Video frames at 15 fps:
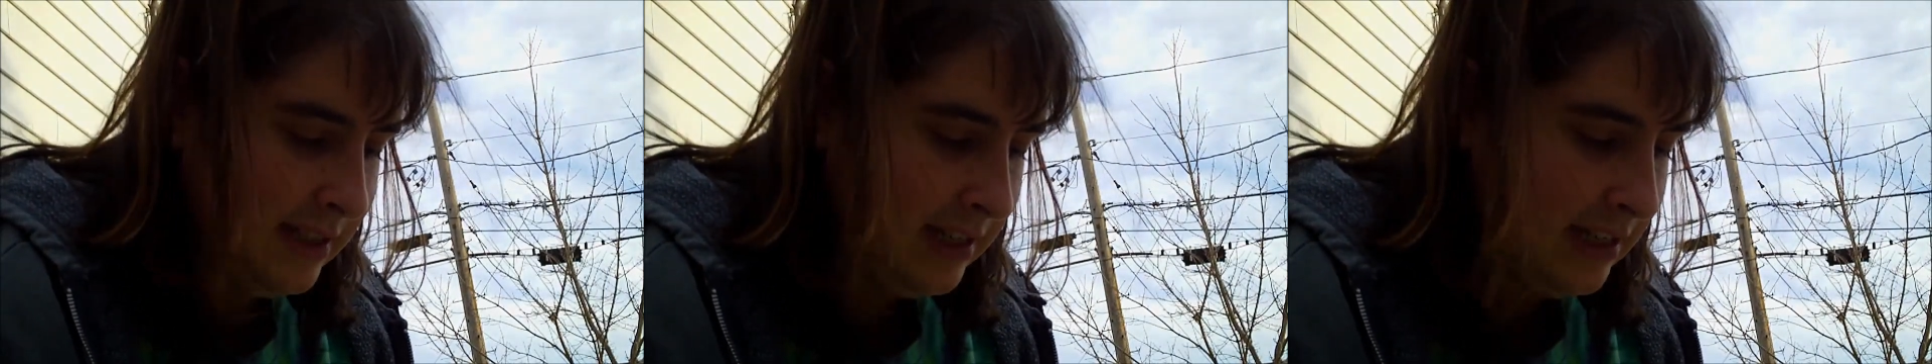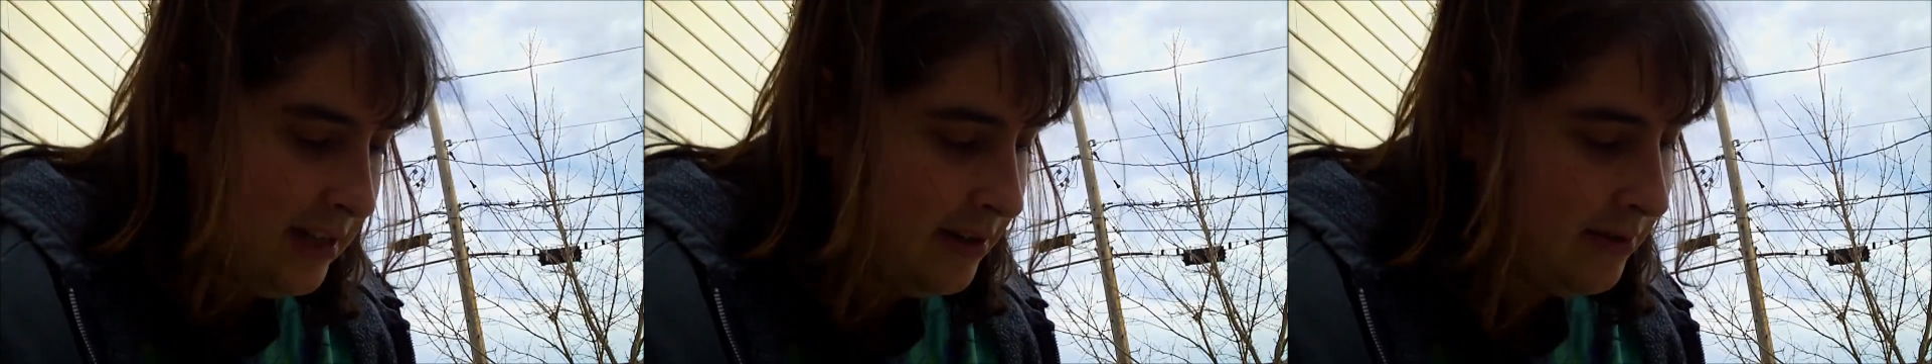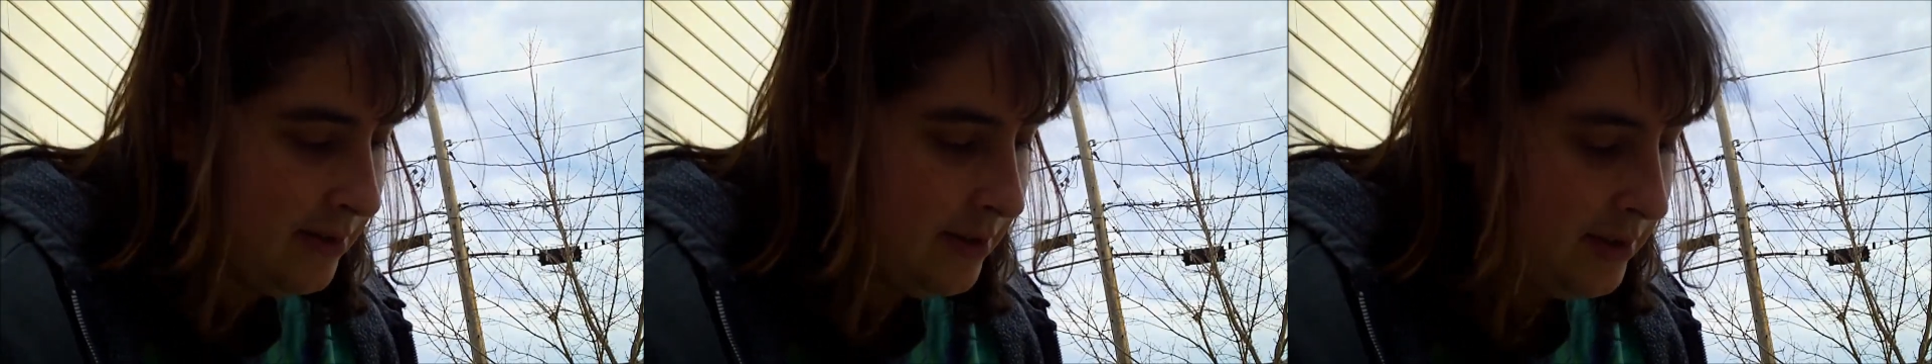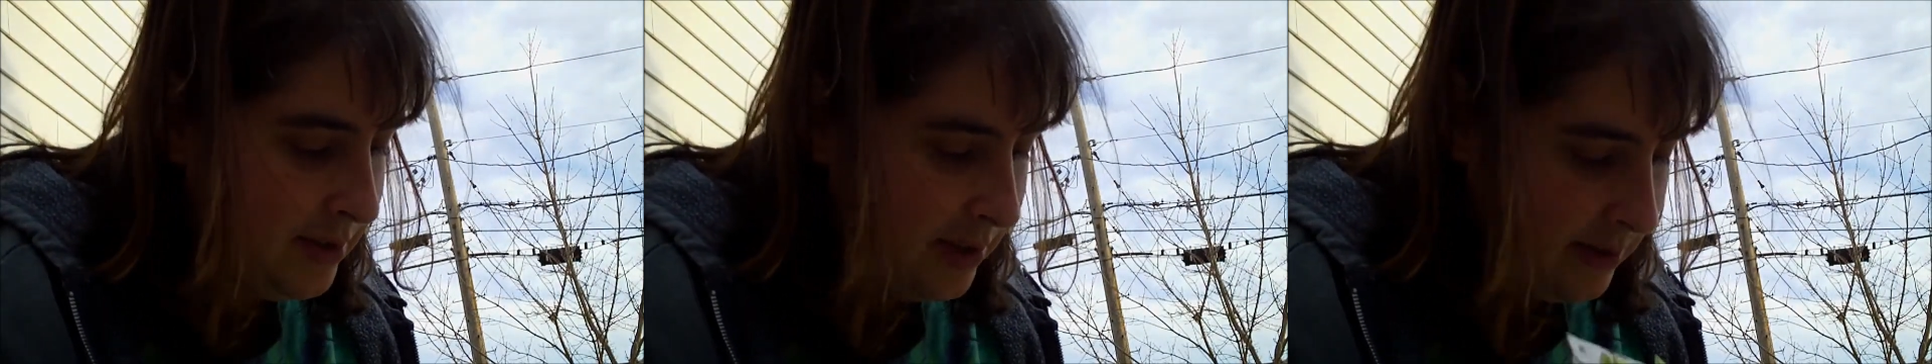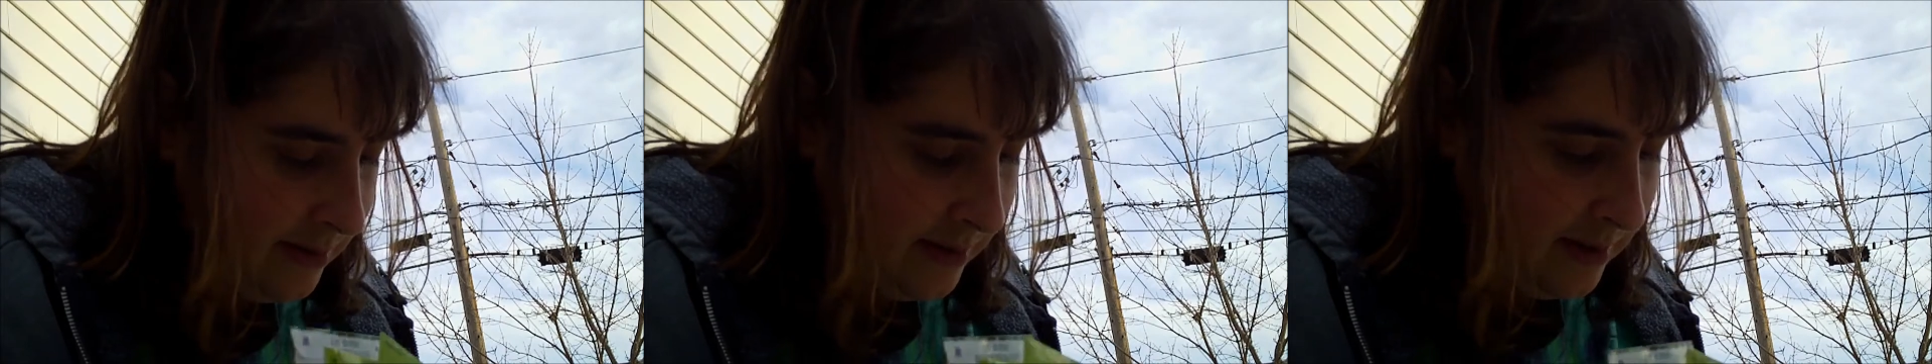you know, you
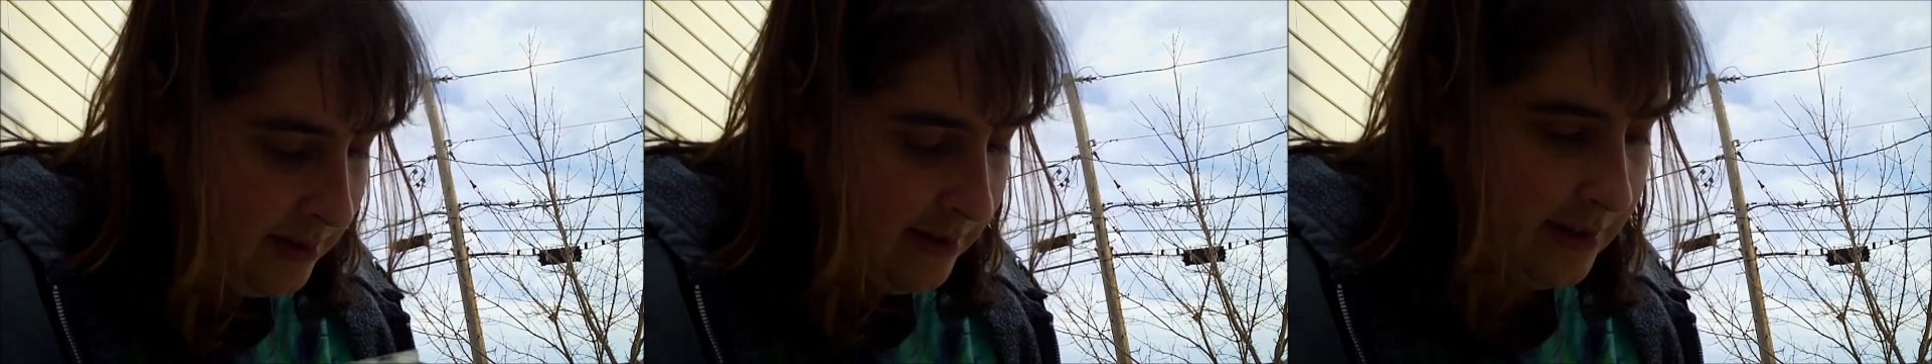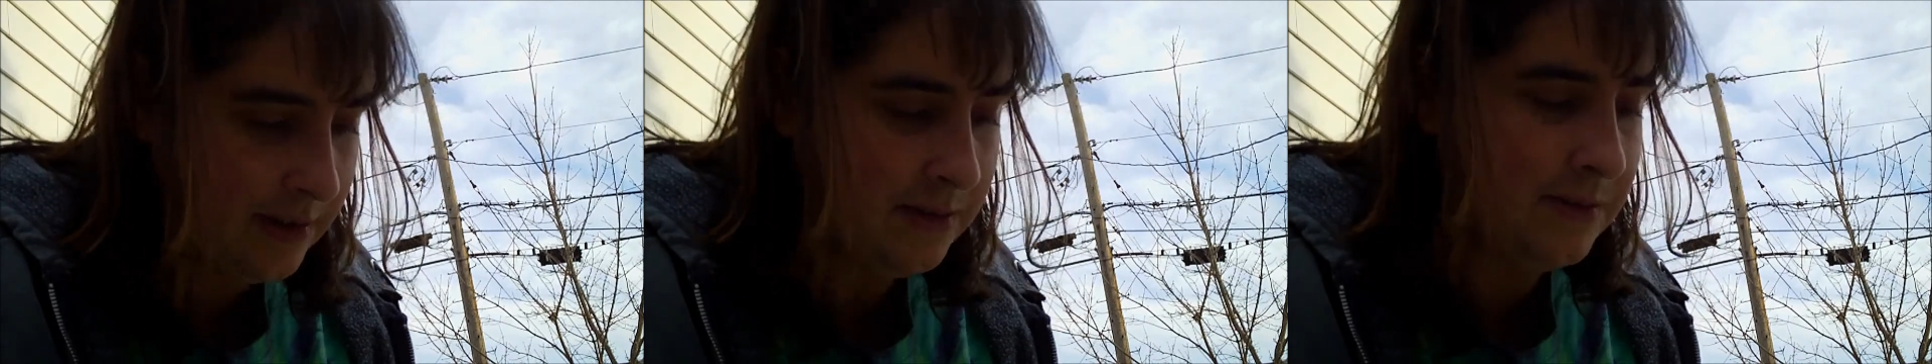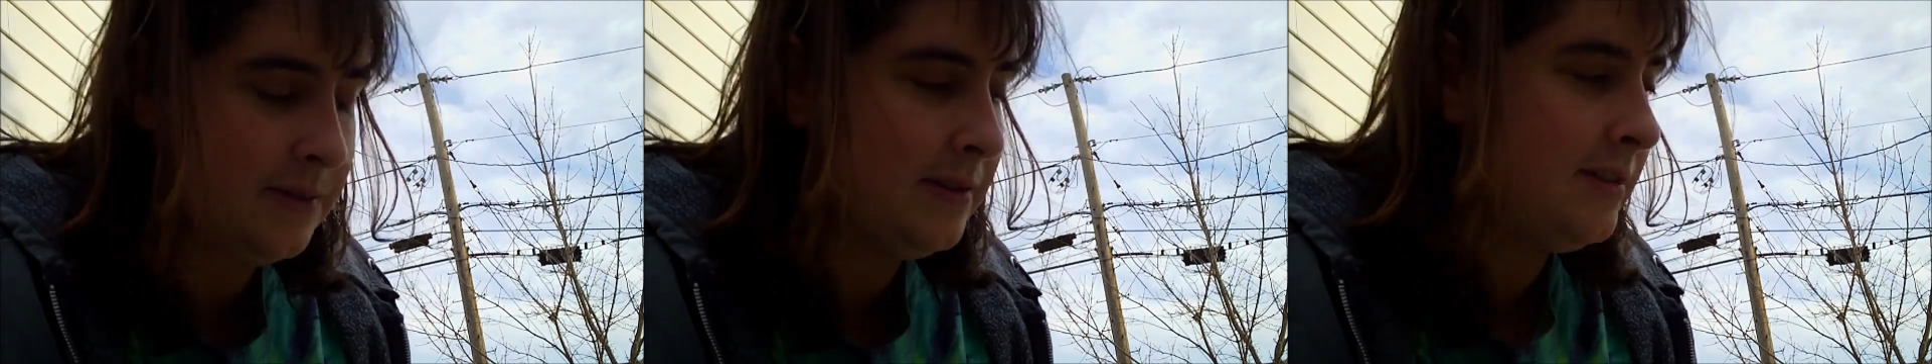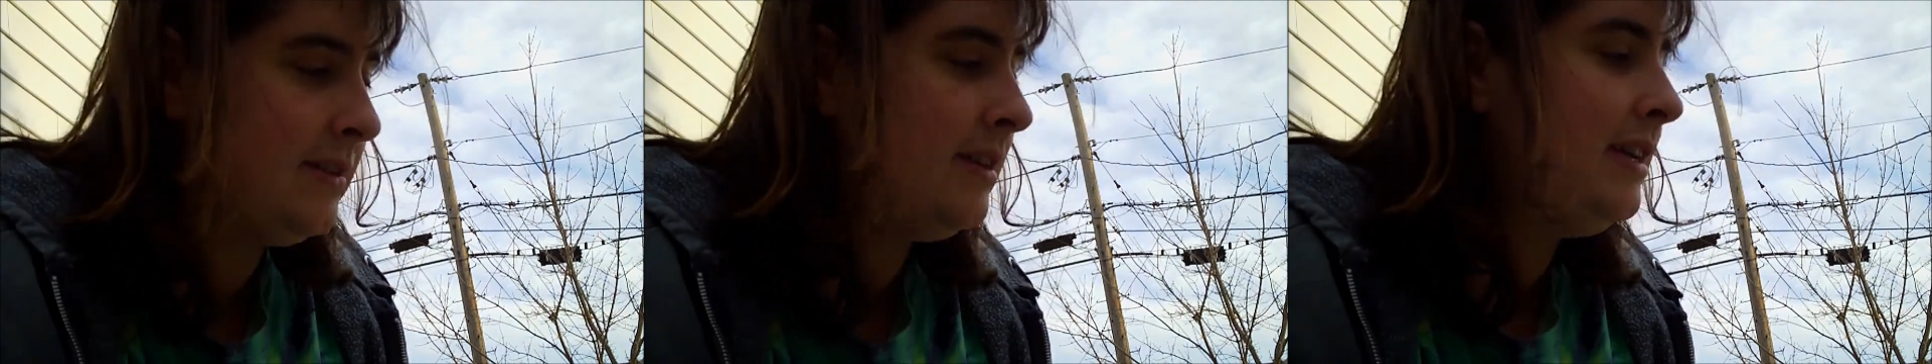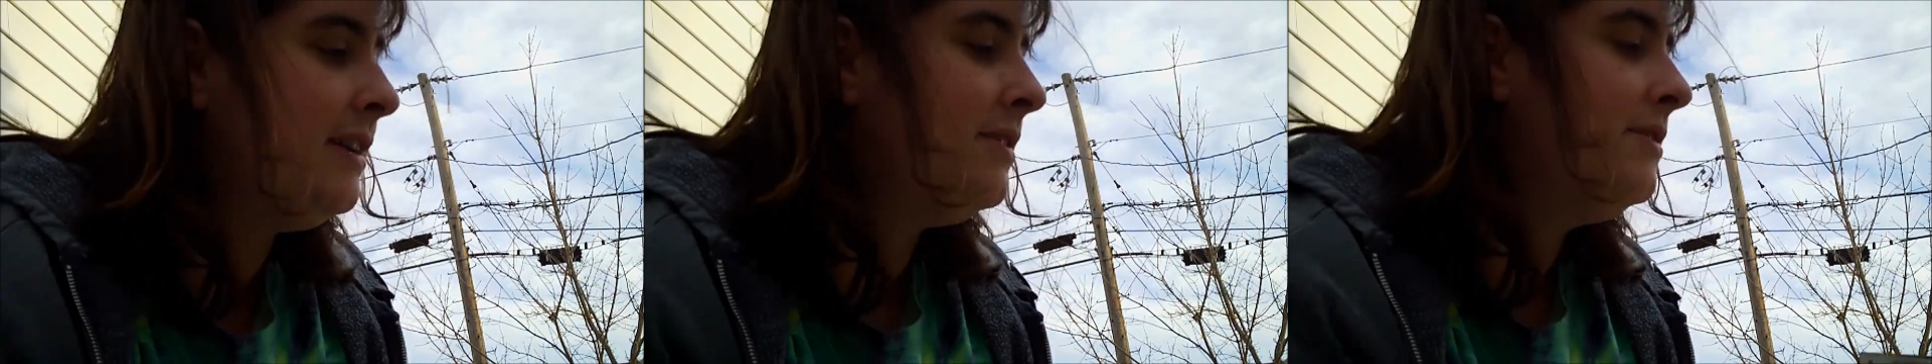sow in direct soil are
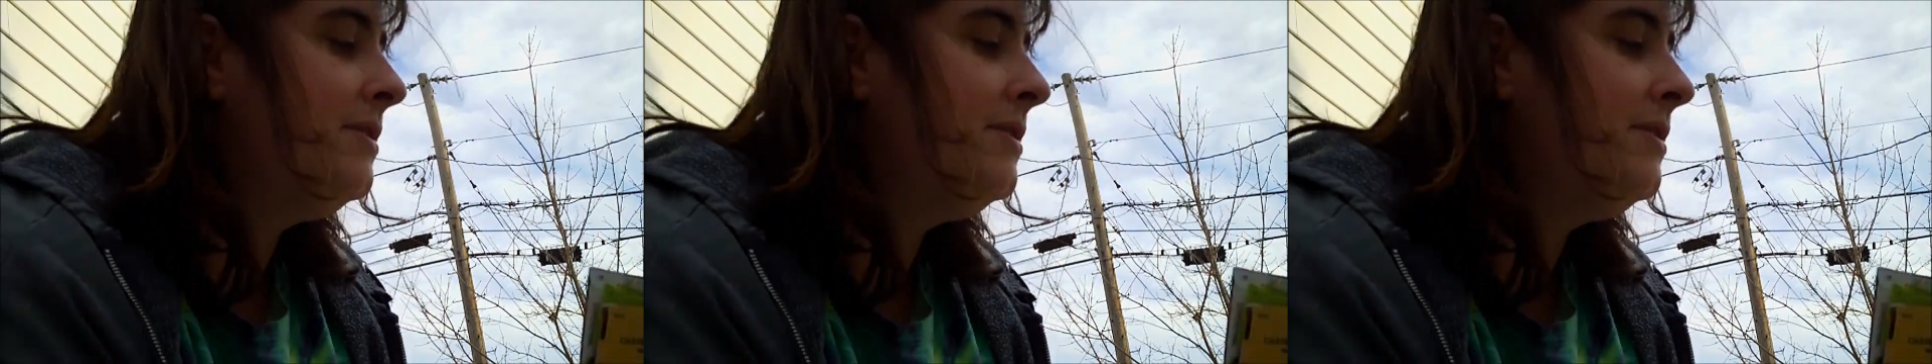here.